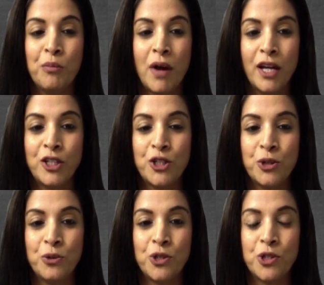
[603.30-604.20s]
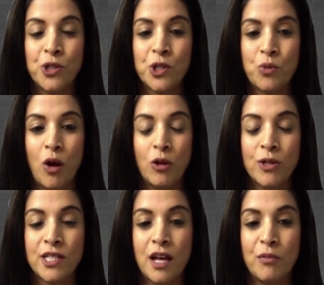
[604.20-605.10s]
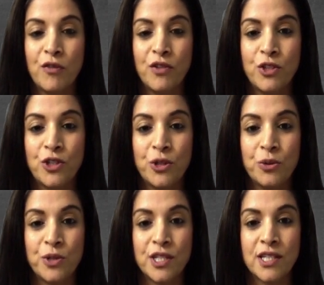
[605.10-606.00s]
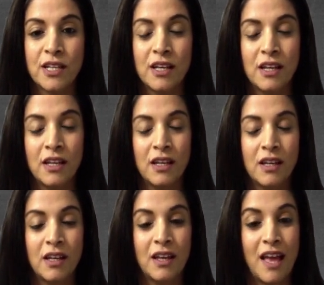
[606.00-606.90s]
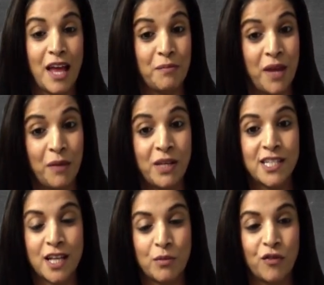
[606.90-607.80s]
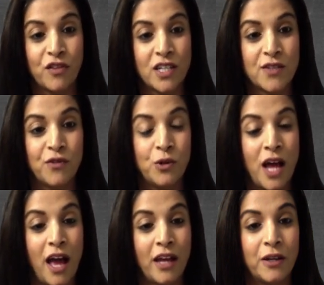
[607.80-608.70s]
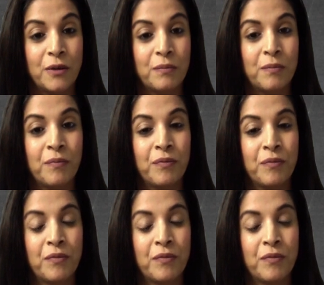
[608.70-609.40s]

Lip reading: you might choose to swallow some of the juice and maybe some of this food item.